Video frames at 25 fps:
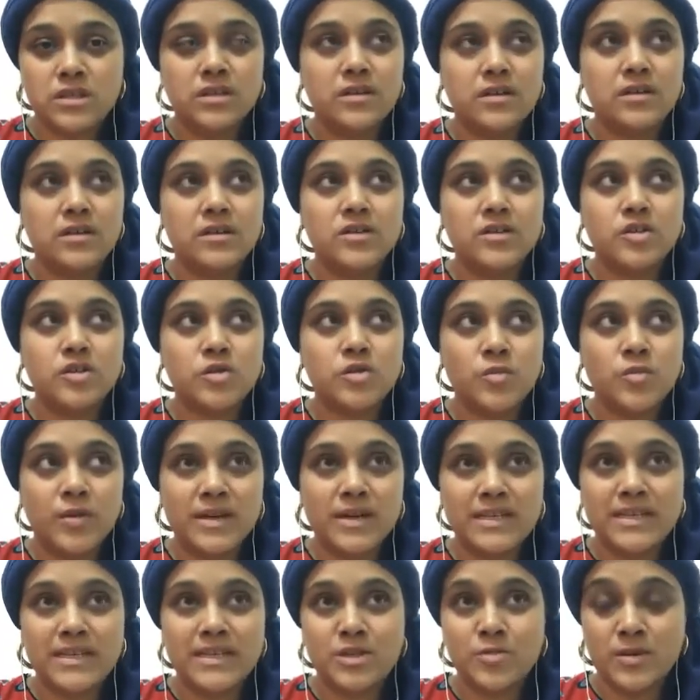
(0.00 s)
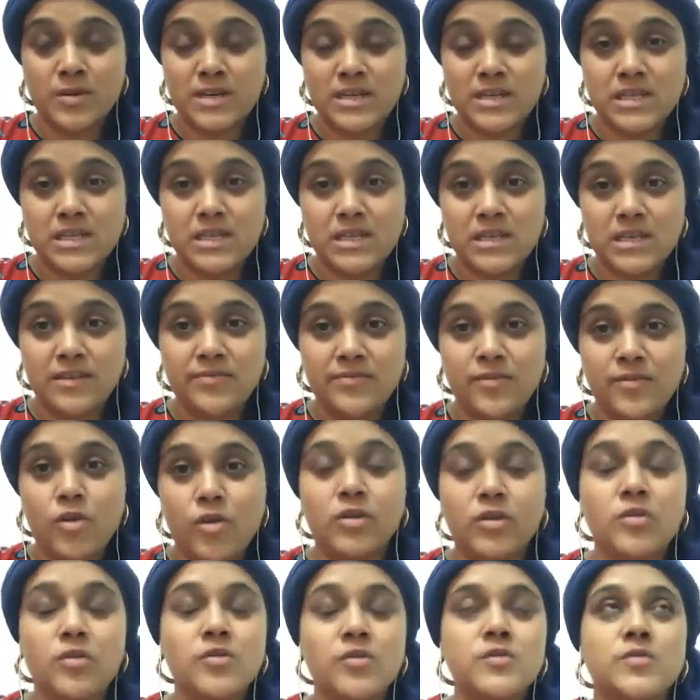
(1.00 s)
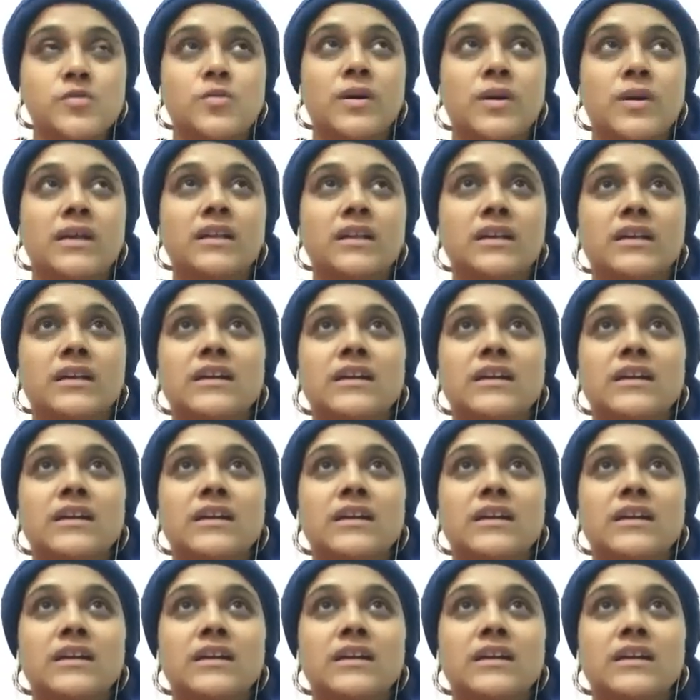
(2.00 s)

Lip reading: 2020, if all goes well.